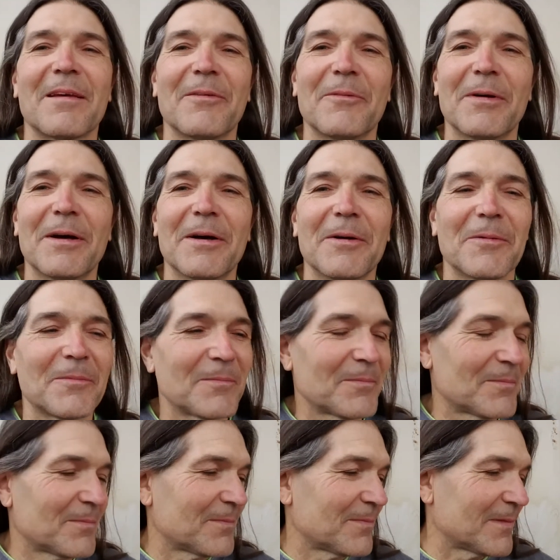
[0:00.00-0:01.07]
Well,
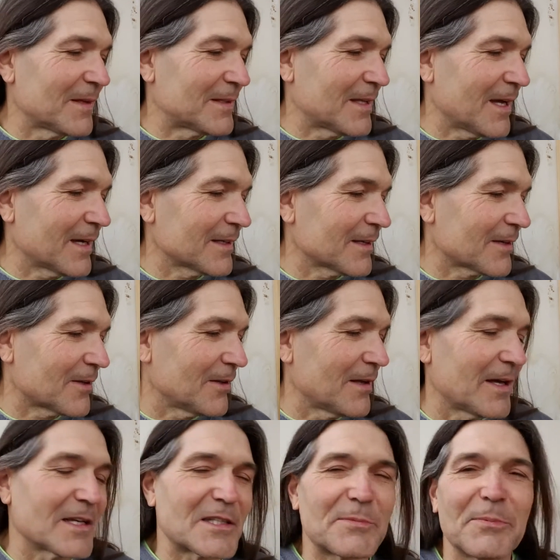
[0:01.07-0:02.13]
the technical
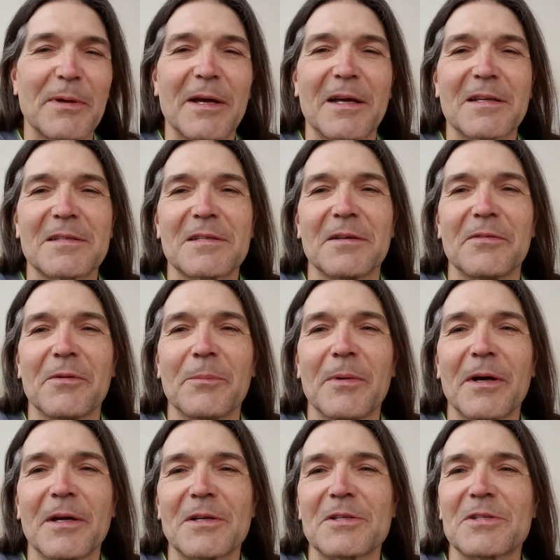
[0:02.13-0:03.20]
aspects of the
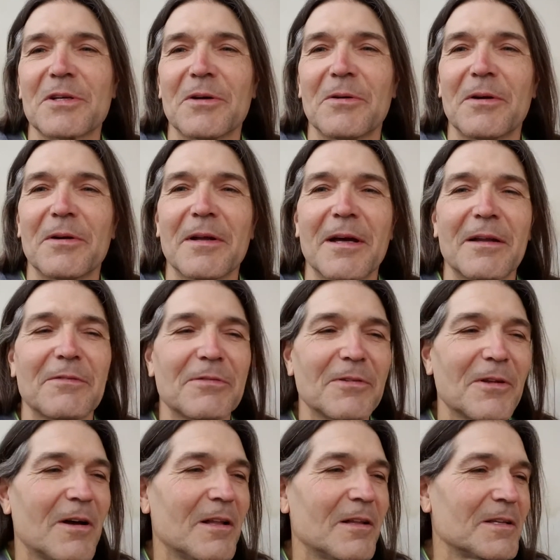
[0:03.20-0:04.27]
mic show are not
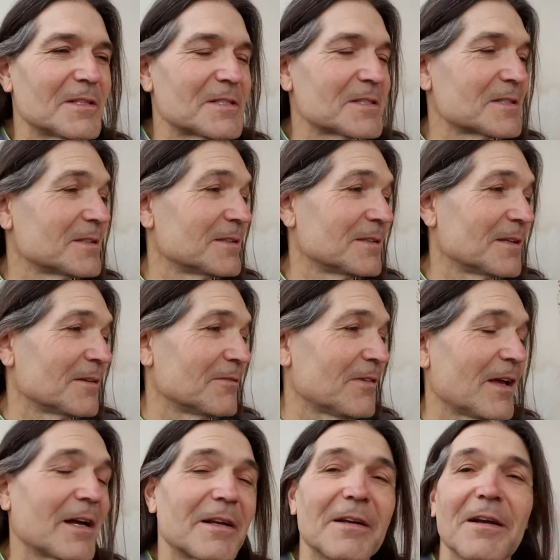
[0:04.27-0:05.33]
flawless. In
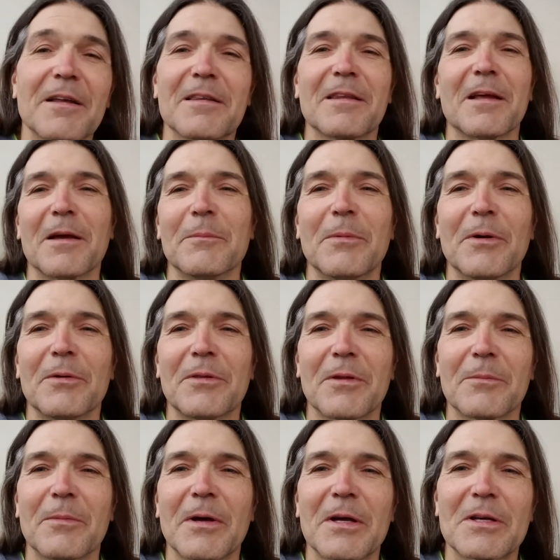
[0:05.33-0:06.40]
fact, nothing about
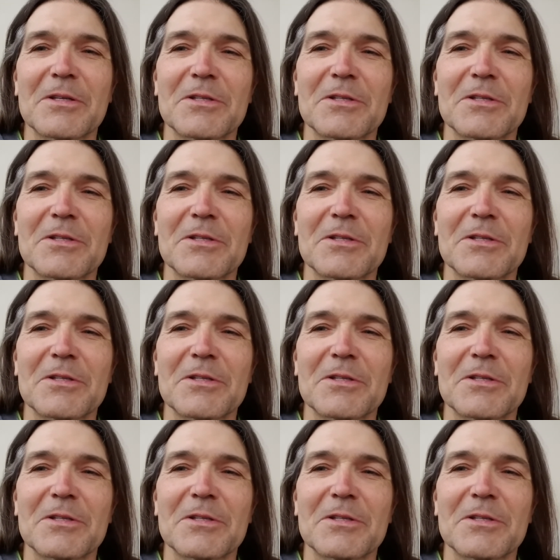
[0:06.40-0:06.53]
the mic